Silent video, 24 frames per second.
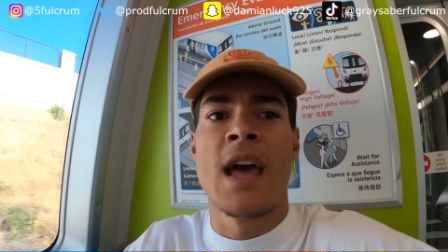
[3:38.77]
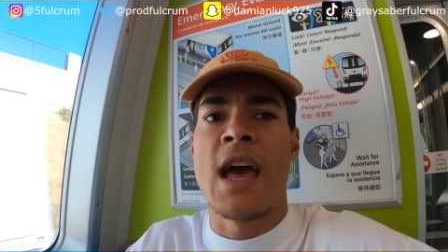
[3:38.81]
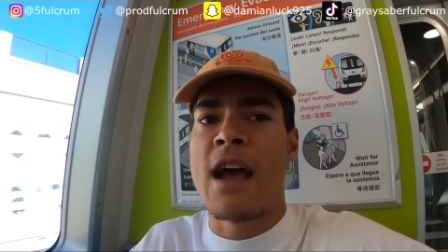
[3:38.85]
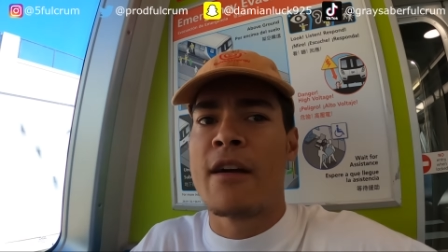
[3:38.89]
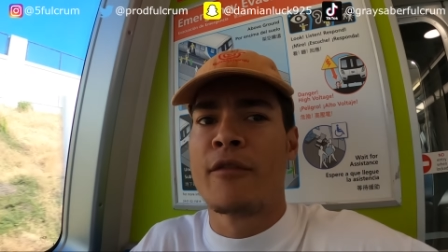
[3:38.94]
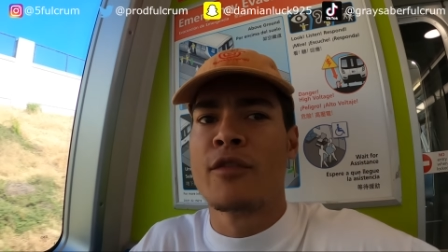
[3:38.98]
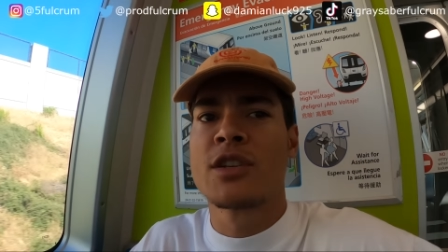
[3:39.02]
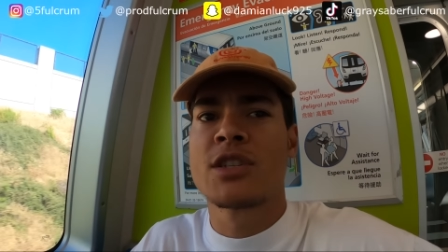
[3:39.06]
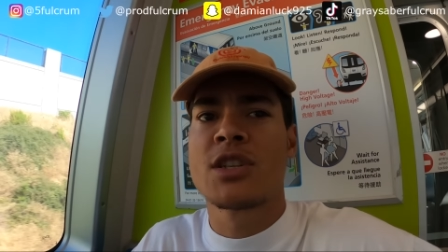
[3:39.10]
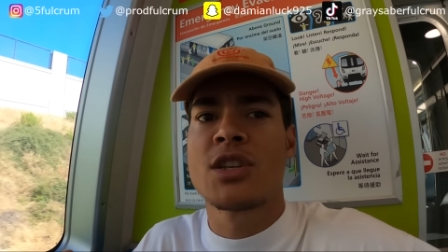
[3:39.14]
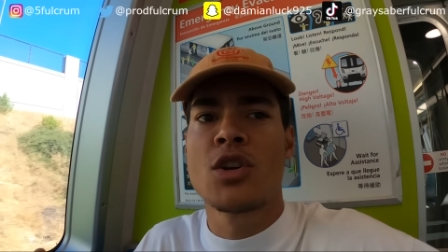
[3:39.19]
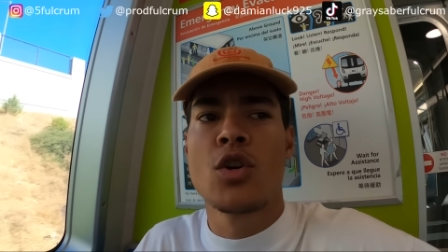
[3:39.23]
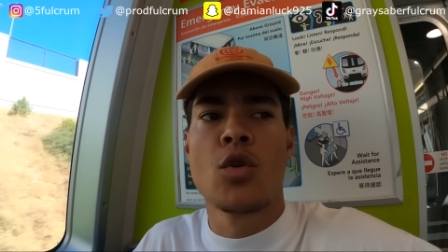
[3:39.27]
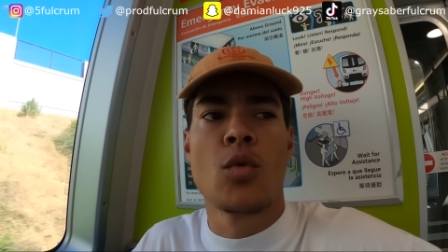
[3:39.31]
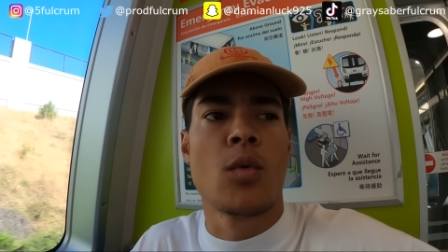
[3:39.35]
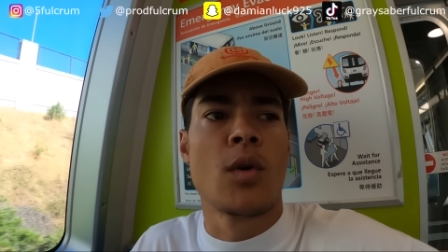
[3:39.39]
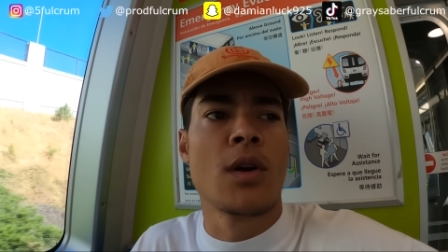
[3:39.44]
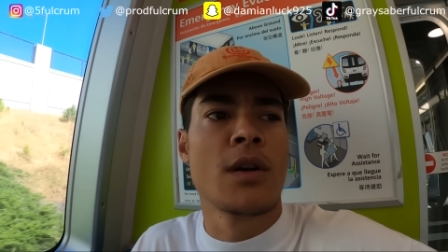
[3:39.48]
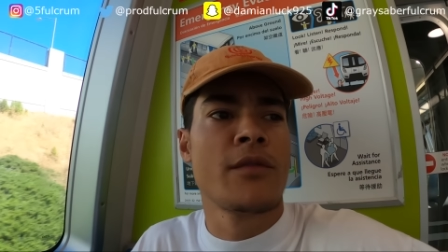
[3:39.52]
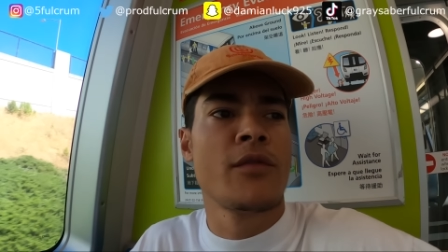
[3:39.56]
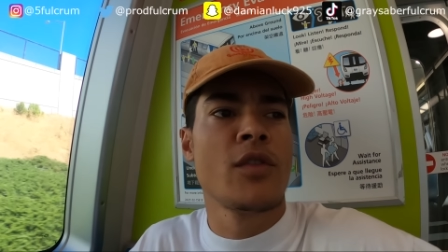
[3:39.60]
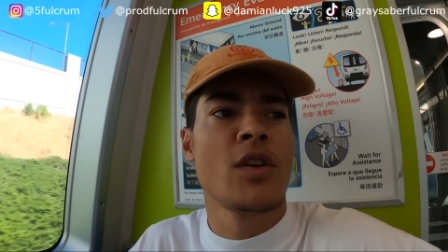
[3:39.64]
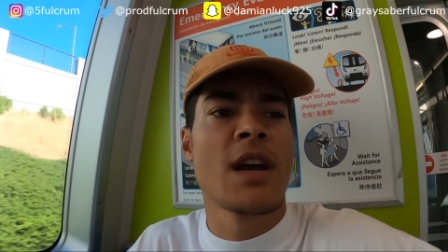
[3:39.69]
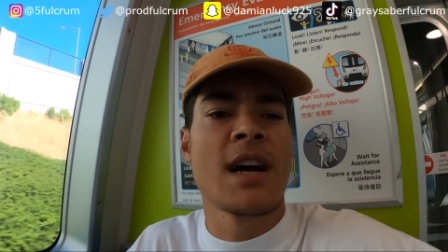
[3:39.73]
Every single
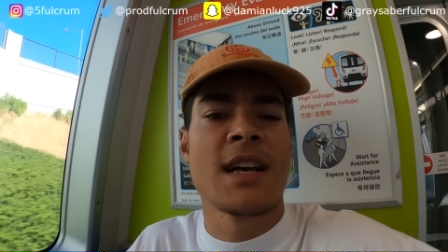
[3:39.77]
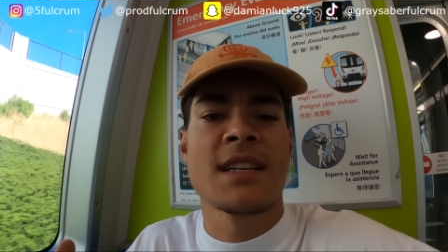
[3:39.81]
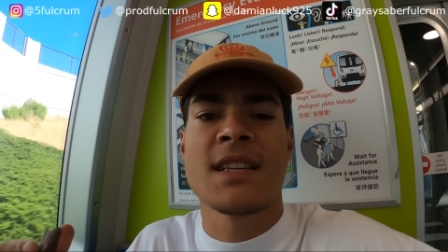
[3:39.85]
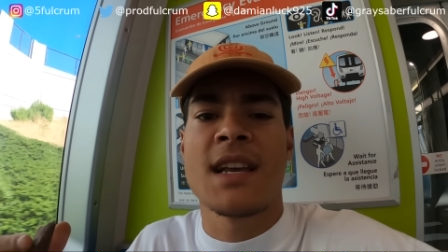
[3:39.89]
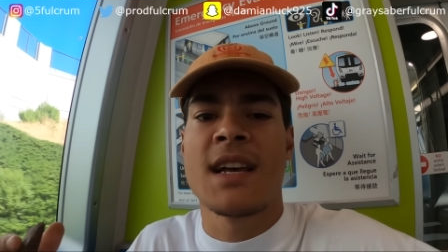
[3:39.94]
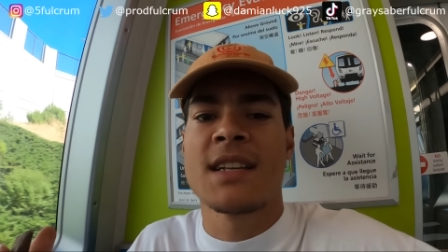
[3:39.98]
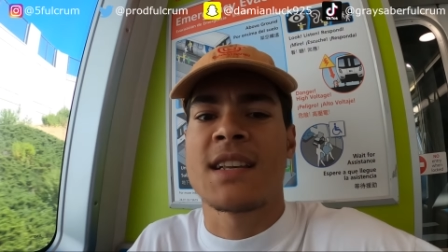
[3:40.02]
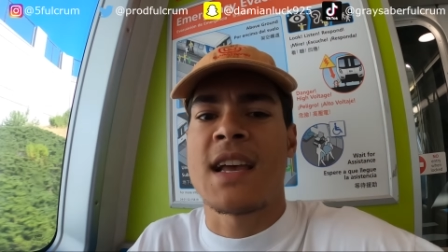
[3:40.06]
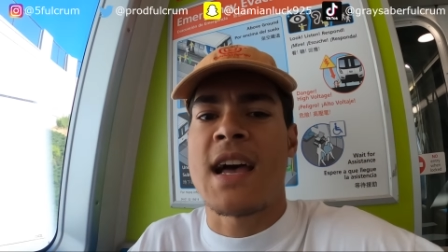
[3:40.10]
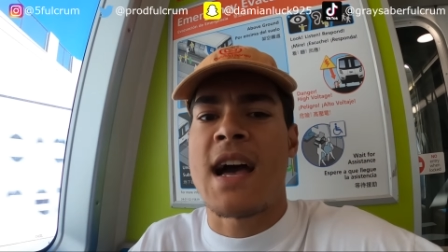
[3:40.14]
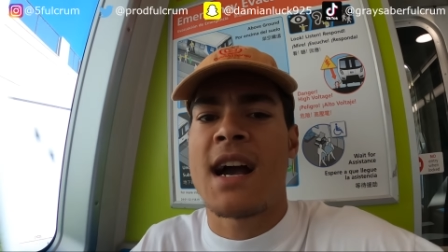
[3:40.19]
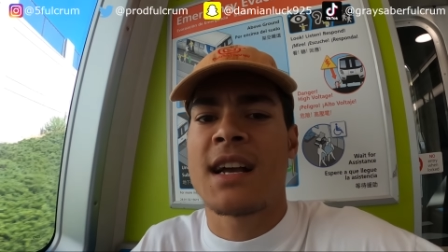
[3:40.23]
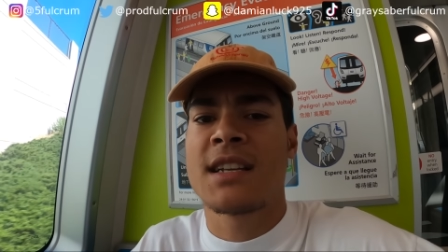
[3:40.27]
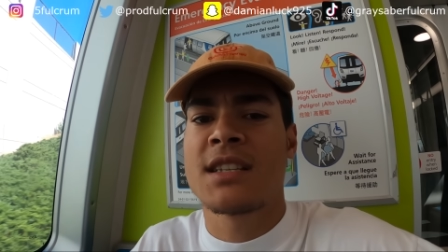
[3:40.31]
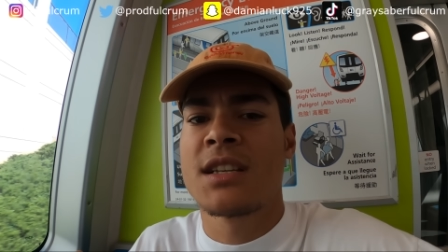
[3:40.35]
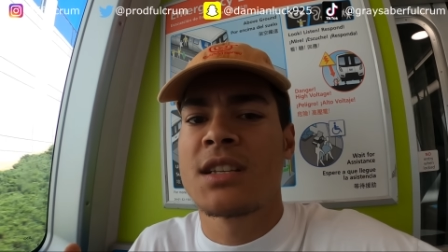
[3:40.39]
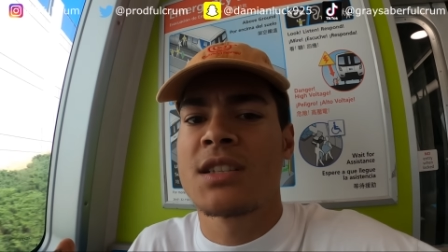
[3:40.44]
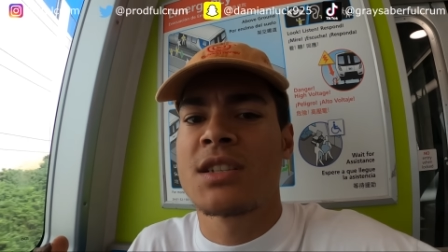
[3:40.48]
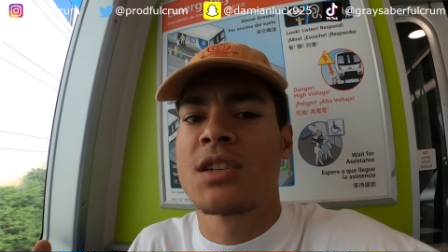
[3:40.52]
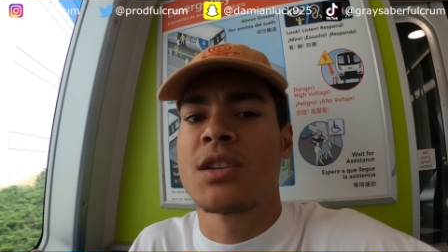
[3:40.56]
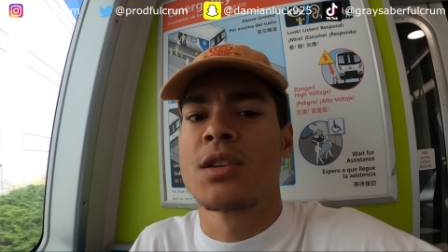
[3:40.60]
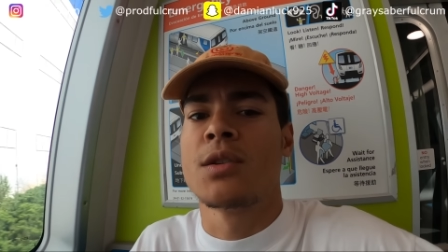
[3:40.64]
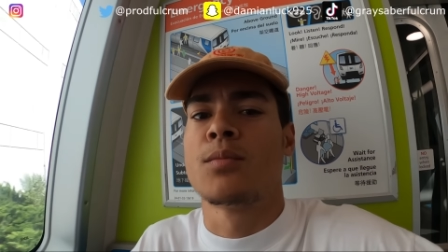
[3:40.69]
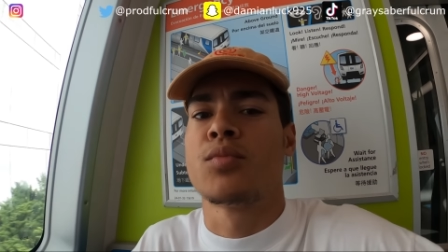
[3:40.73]
one of you guys has
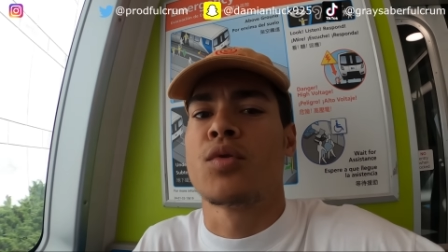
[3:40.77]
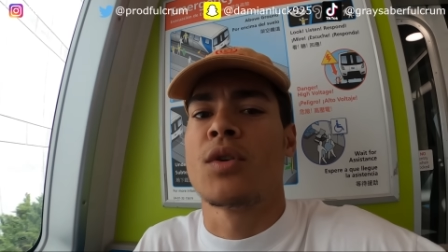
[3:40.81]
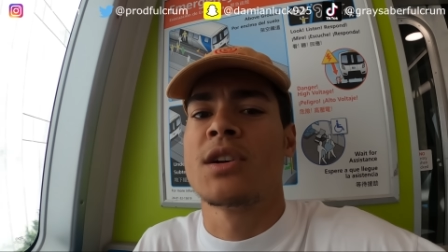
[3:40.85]
access to the